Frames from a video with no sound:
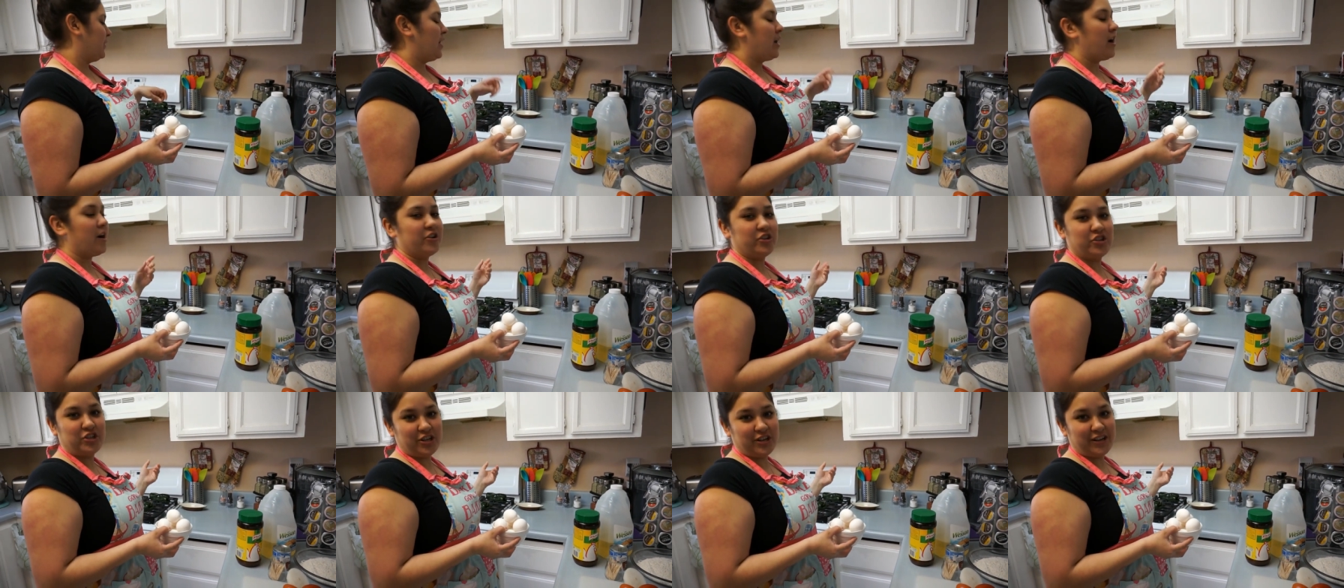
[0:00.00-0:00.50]

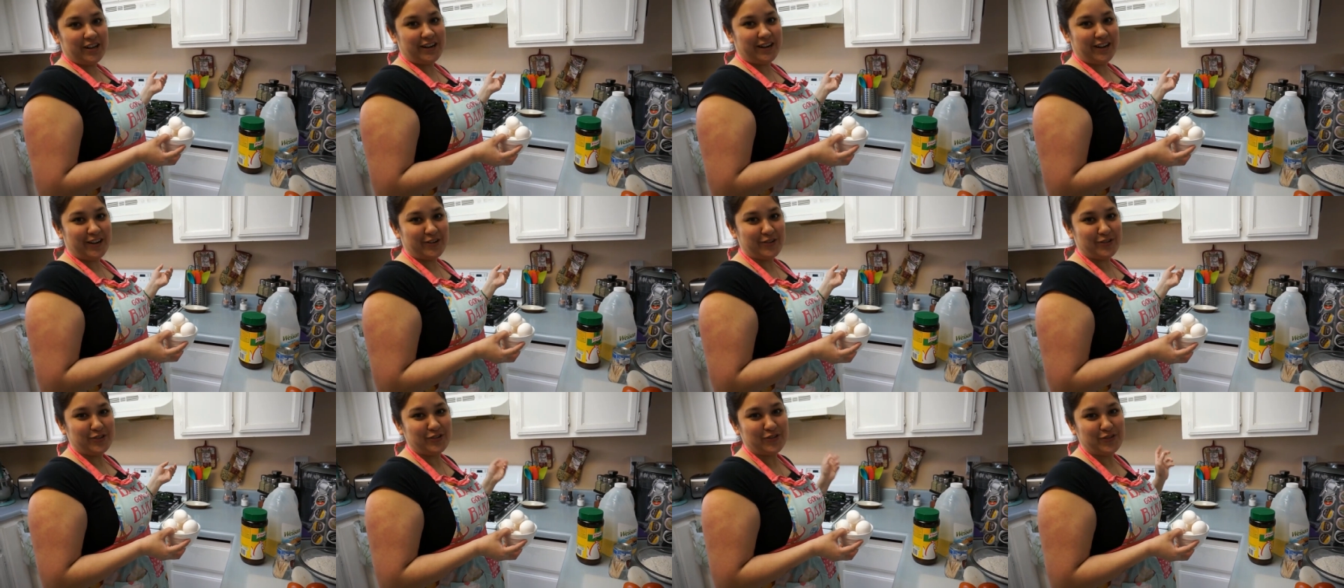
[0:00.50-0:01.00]
Our chiles
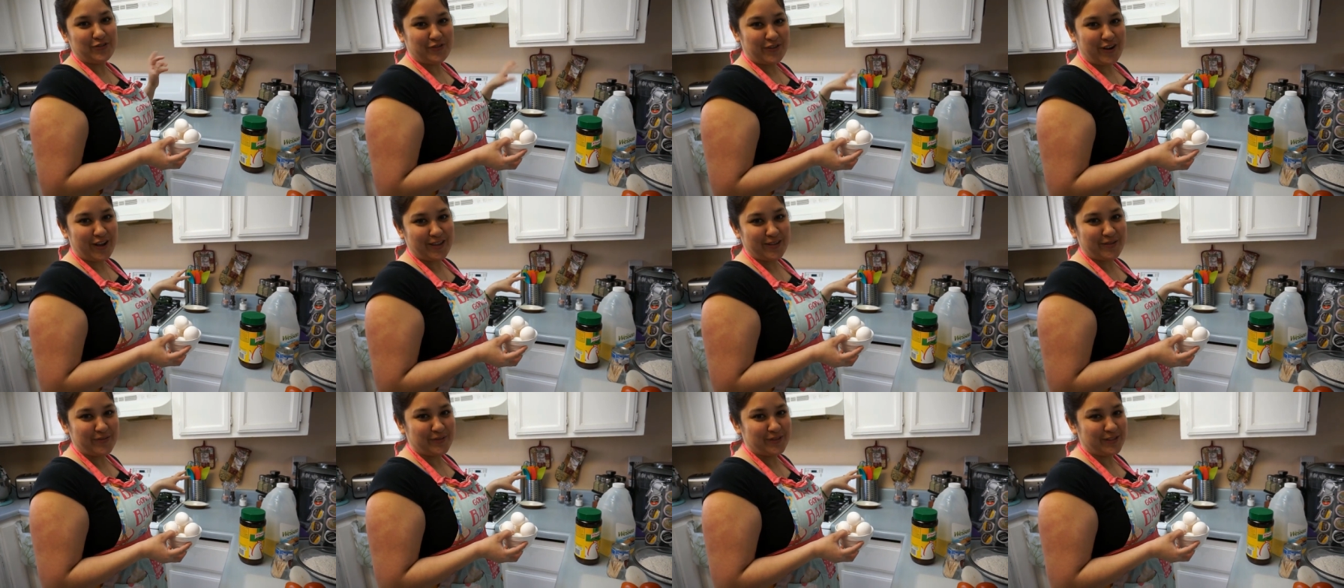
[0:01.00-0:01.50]
rellenos to
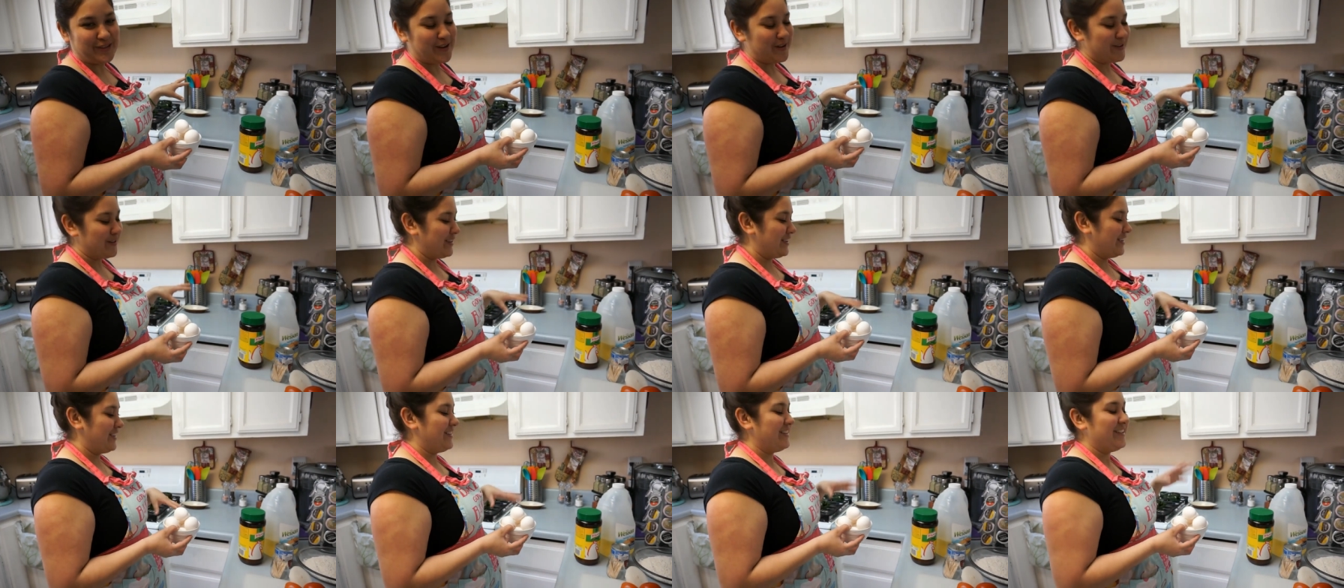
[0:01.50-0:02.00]
fry them,
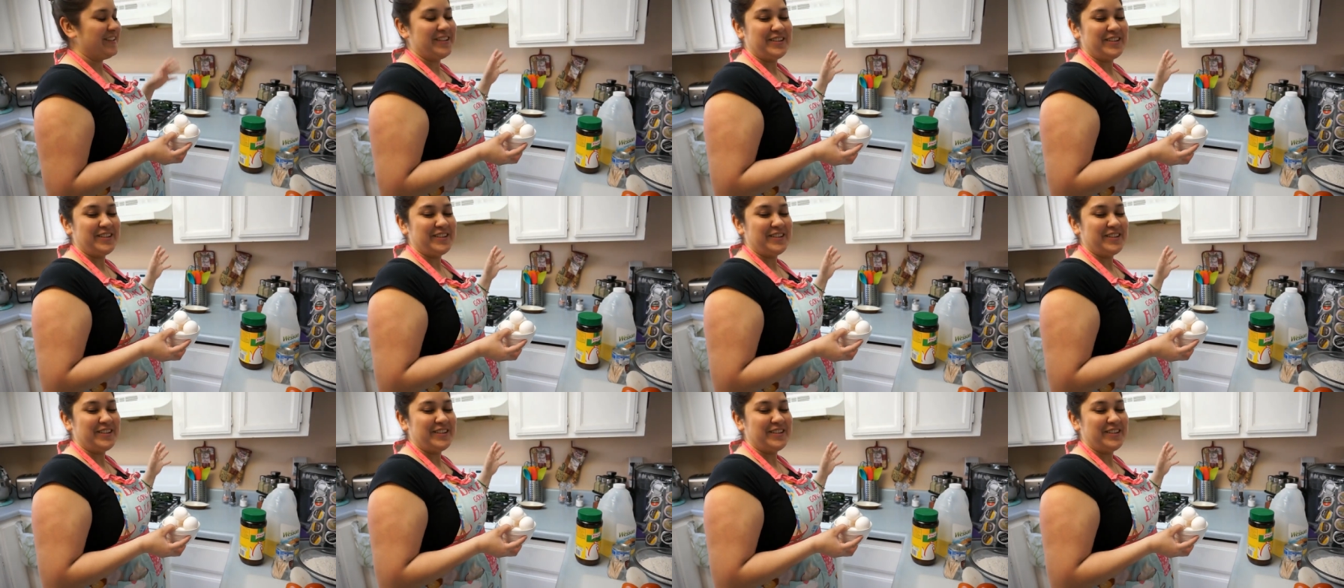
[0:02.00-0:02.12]
sorry.